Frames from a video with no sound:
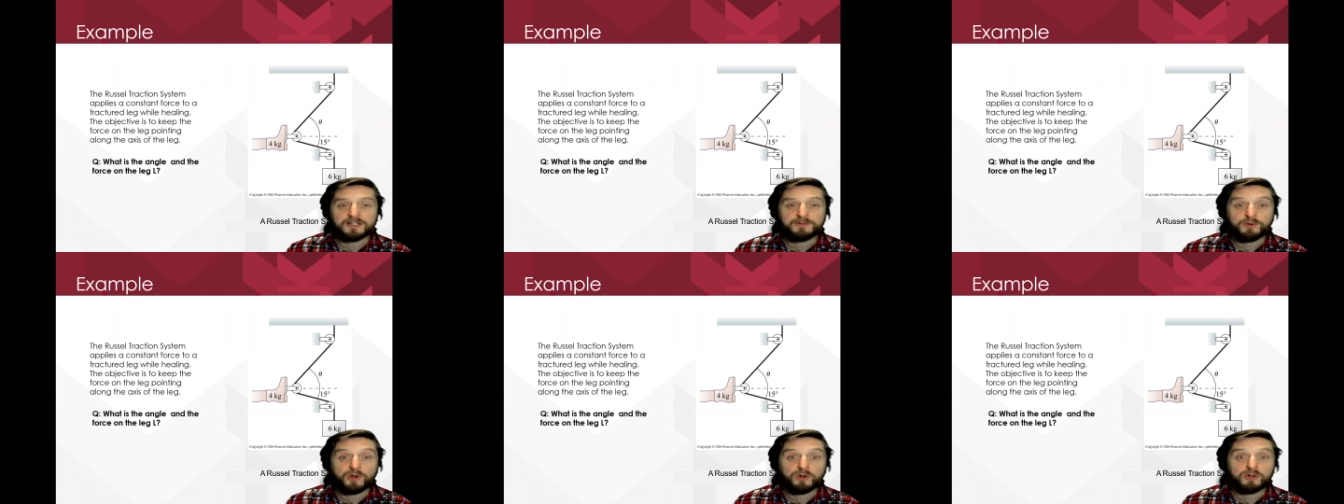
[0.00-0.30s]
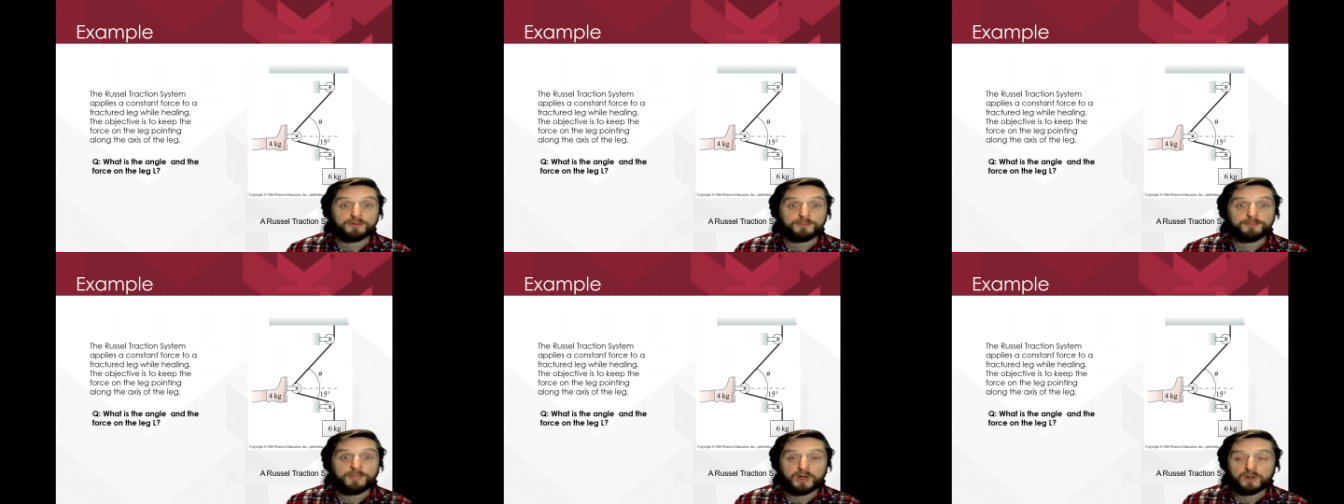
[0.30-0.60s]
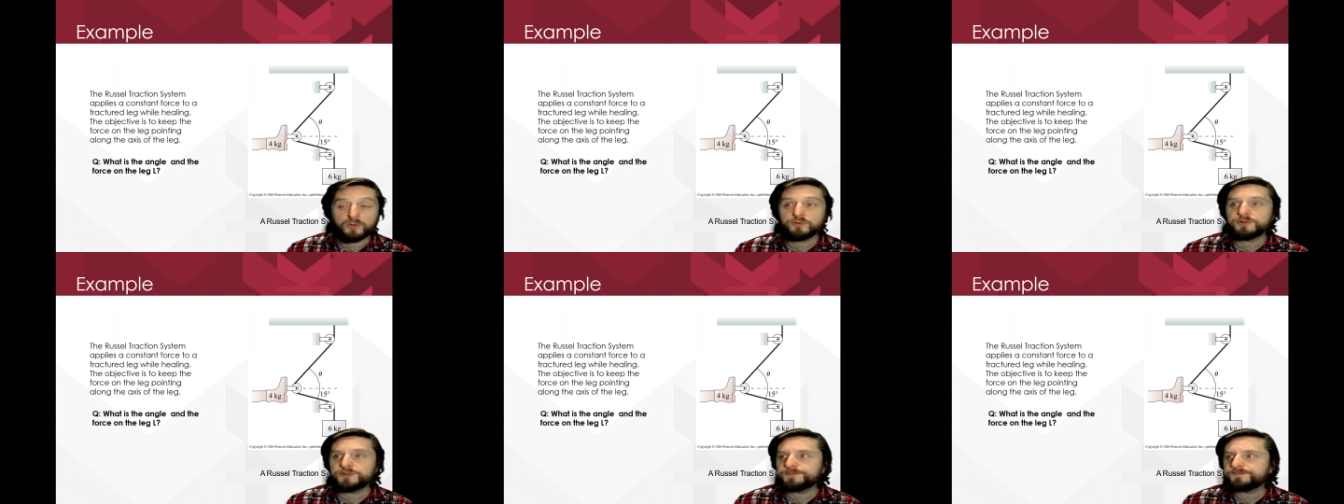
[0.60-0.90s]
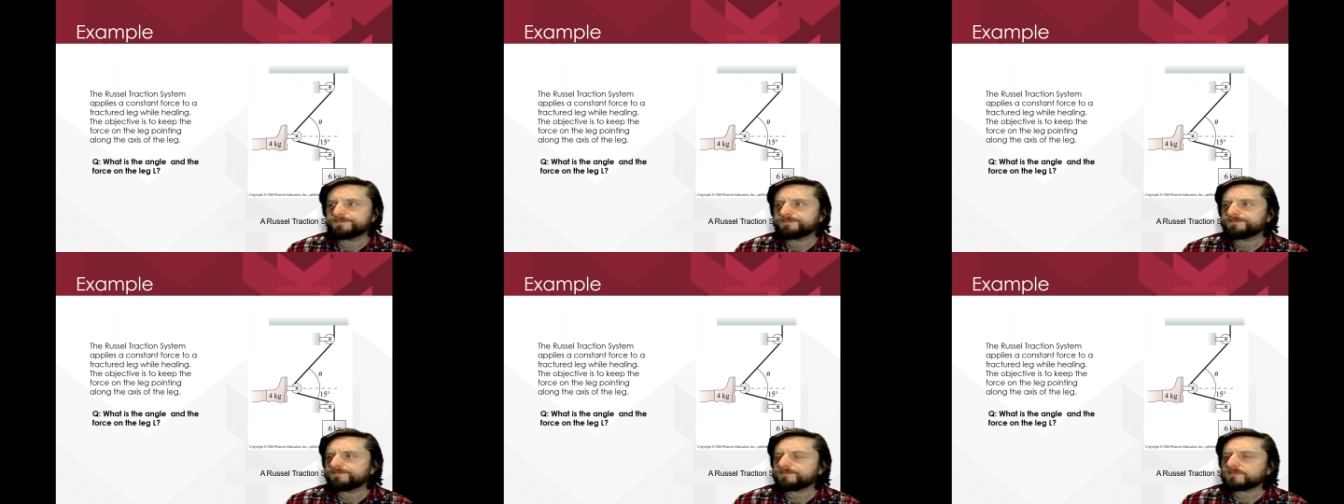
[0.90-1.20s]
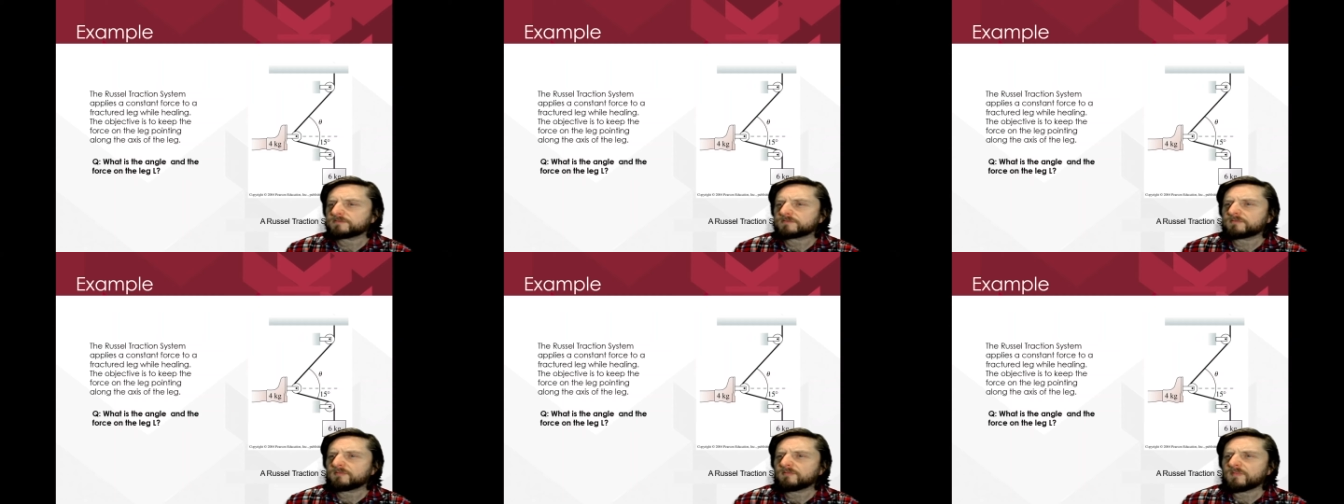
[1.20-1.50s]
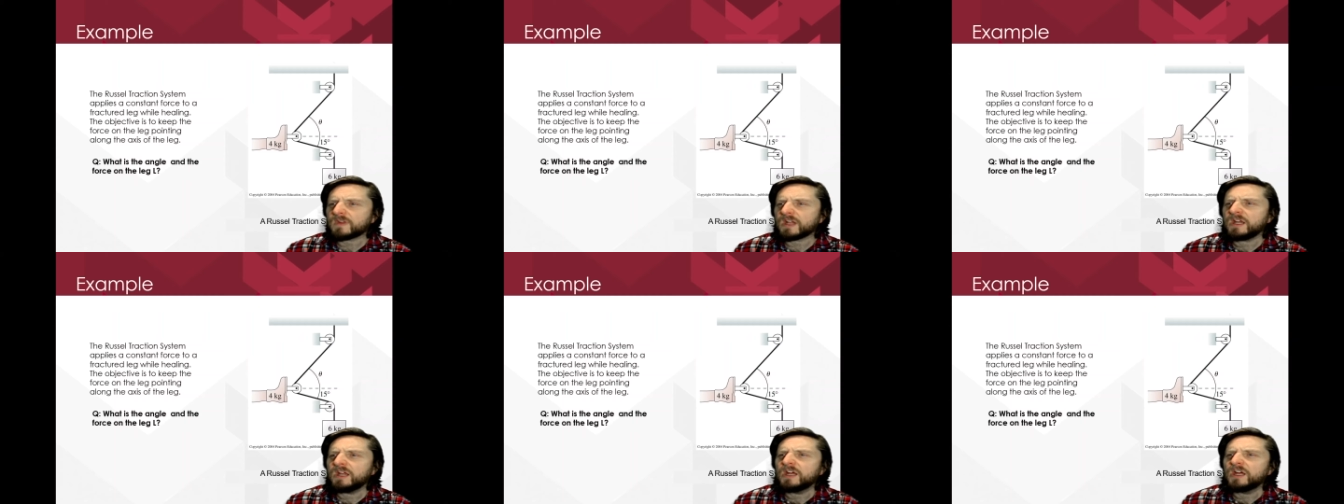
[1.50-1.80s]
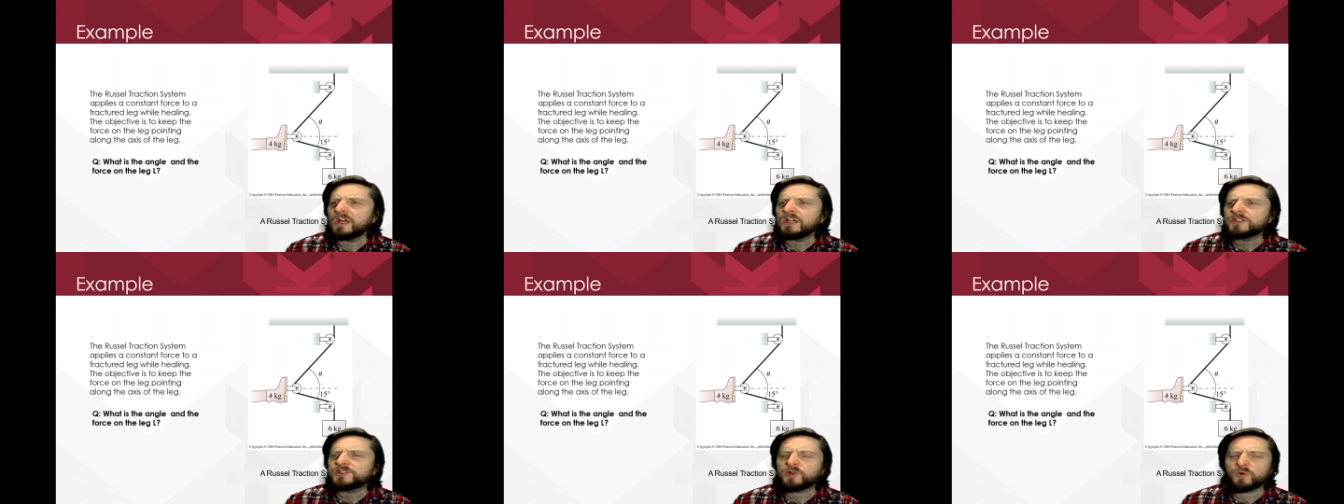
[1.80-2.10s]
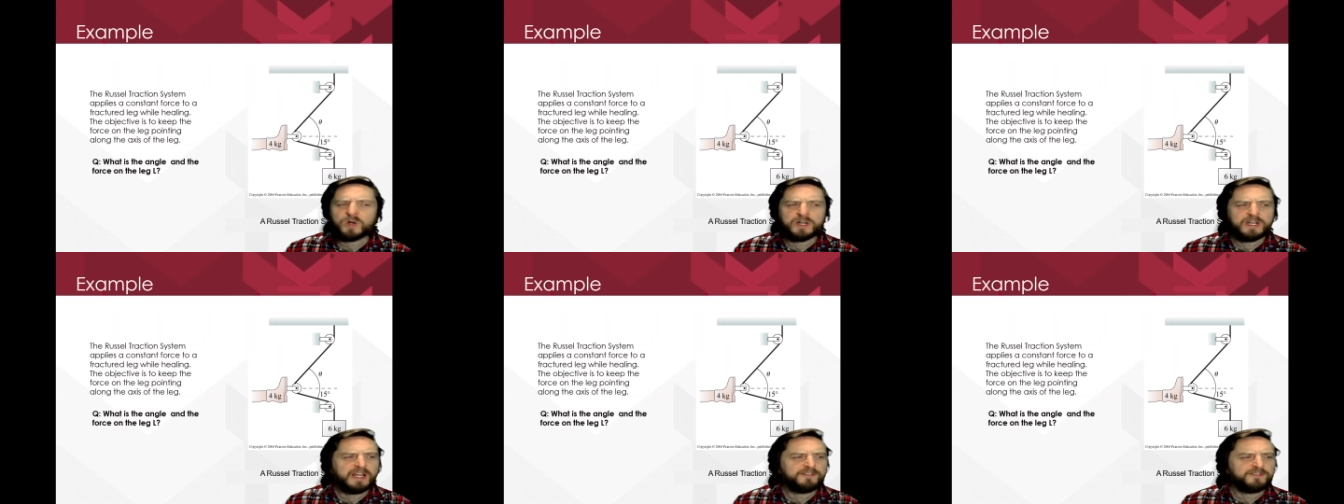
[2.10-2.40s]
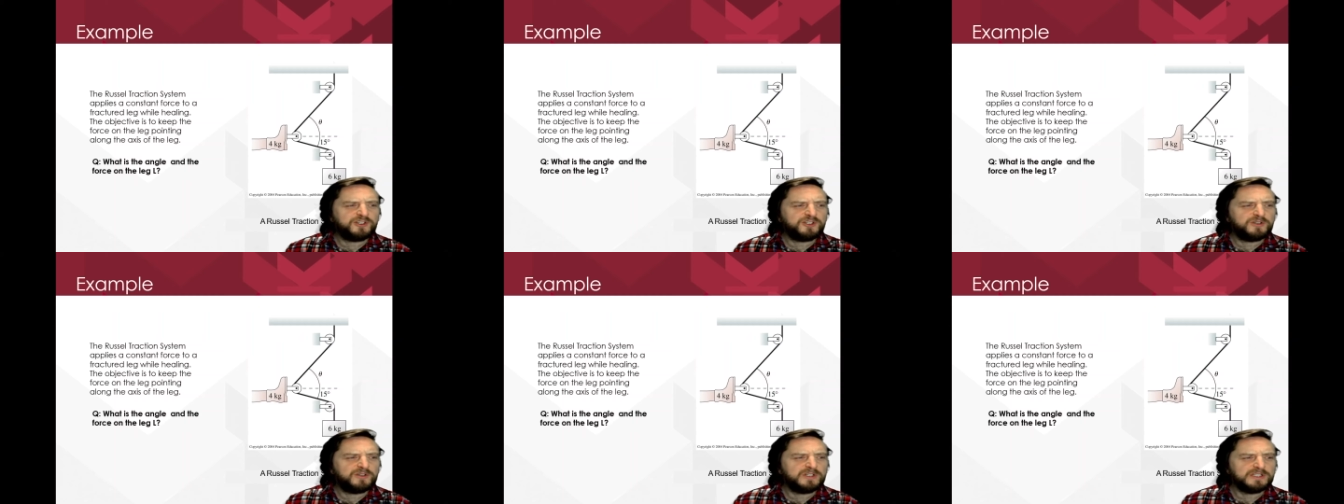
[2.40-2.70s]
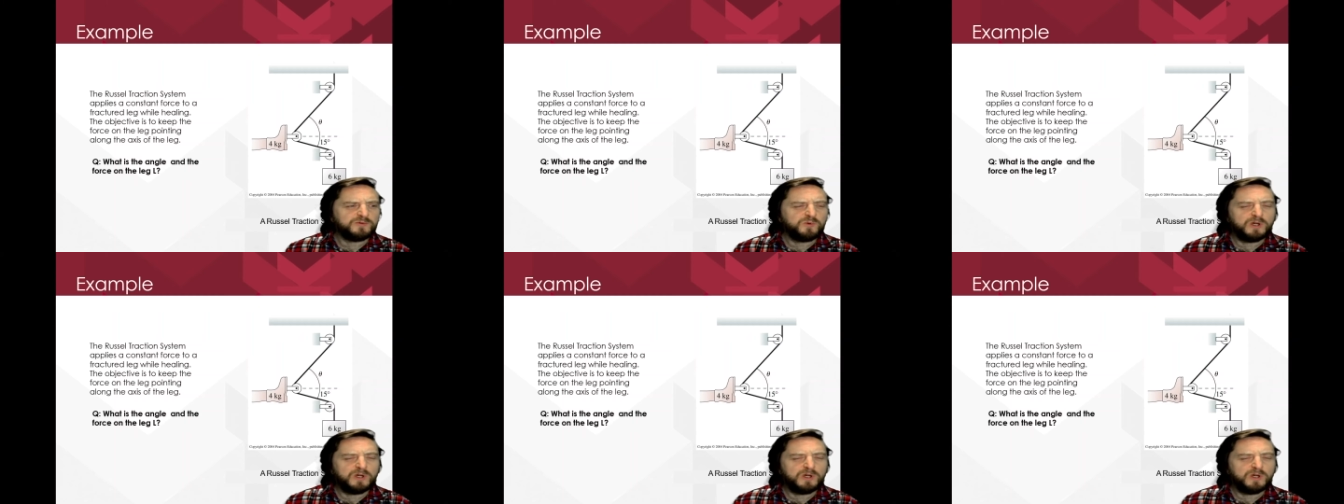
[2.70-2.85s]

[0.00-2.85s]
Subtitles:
broken bones. So why do you have to do this?